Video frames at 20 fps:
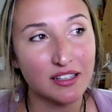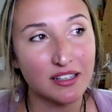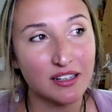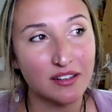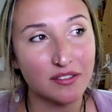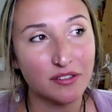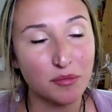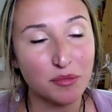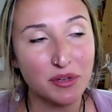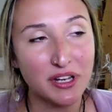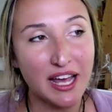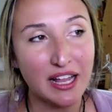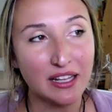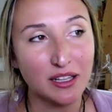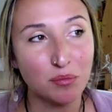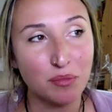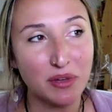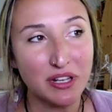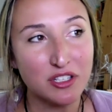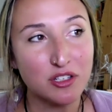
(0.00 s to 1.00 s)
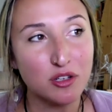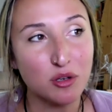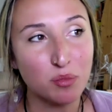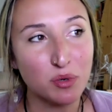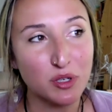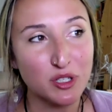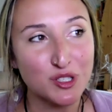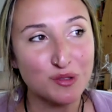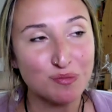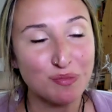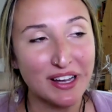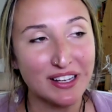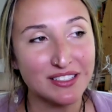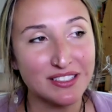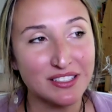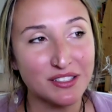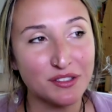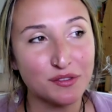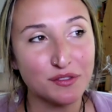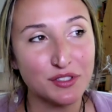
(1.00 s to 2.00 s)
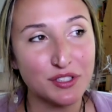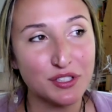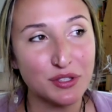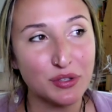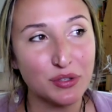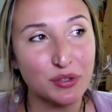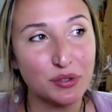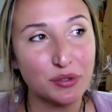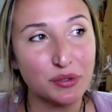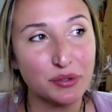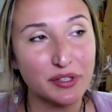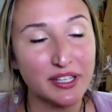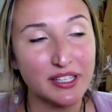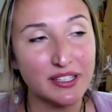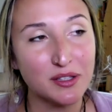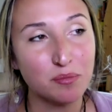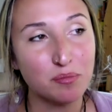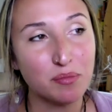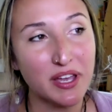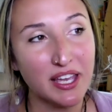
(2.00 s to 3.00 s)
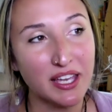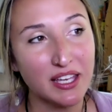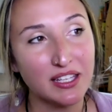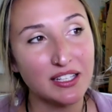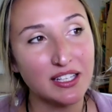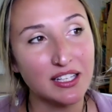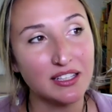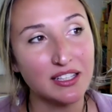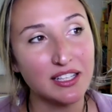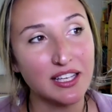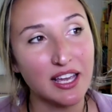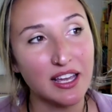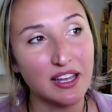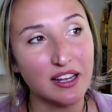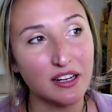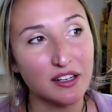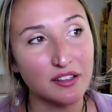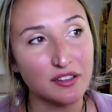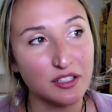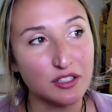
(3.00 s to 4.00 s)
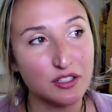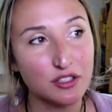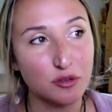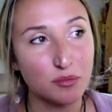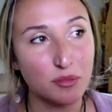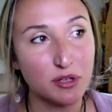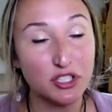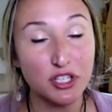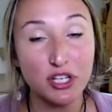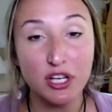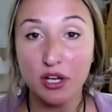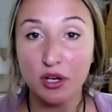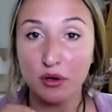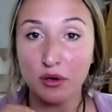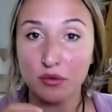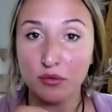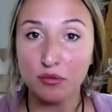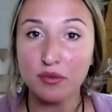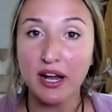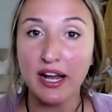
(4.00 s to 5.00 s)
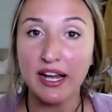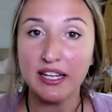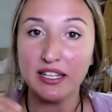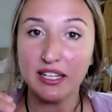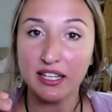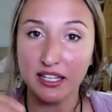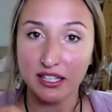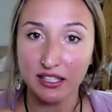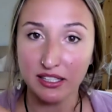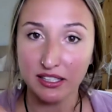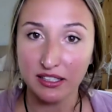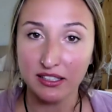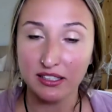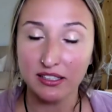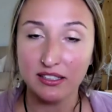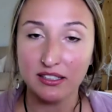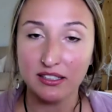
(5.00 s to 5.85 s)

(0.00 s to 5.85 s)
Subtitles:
From an elemental perspective too, like the pen in the air. There's so much writing,